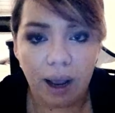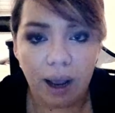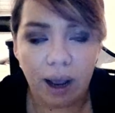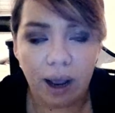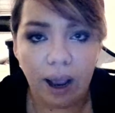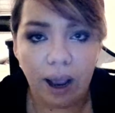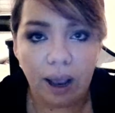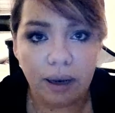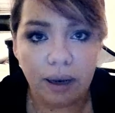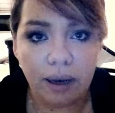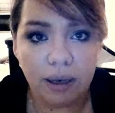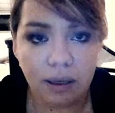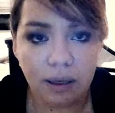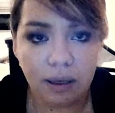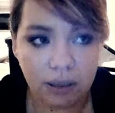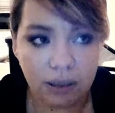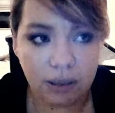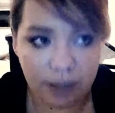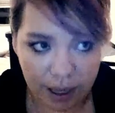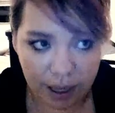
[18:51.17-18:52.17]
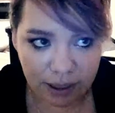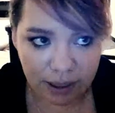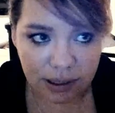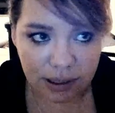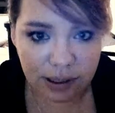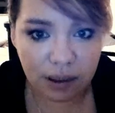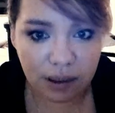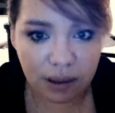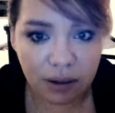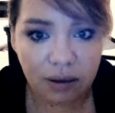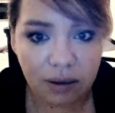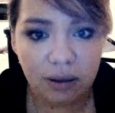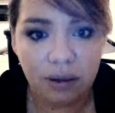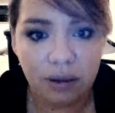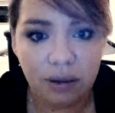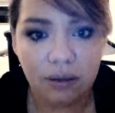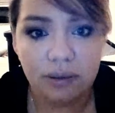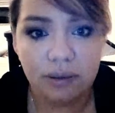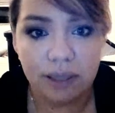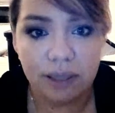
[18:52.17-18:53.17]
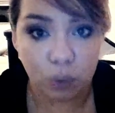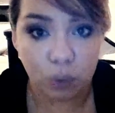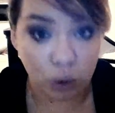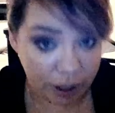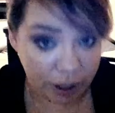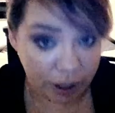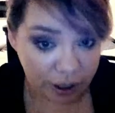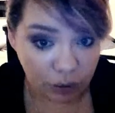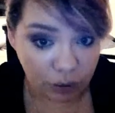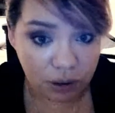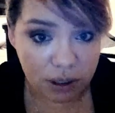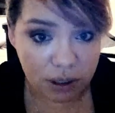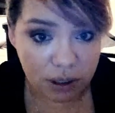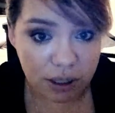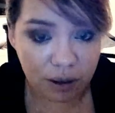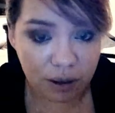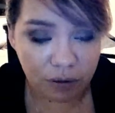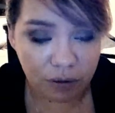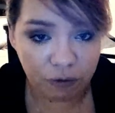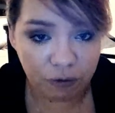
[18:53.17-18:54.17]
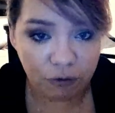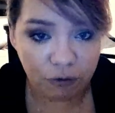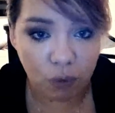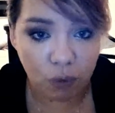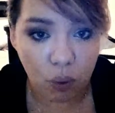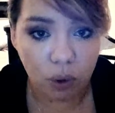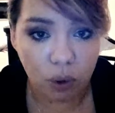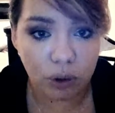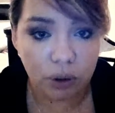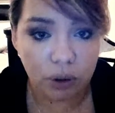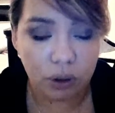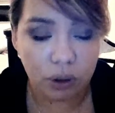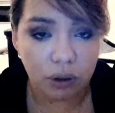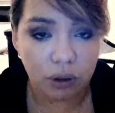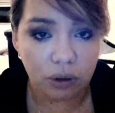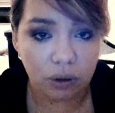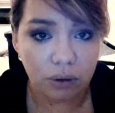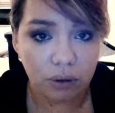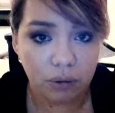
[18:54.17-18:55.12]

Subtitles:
And yes, they were killed for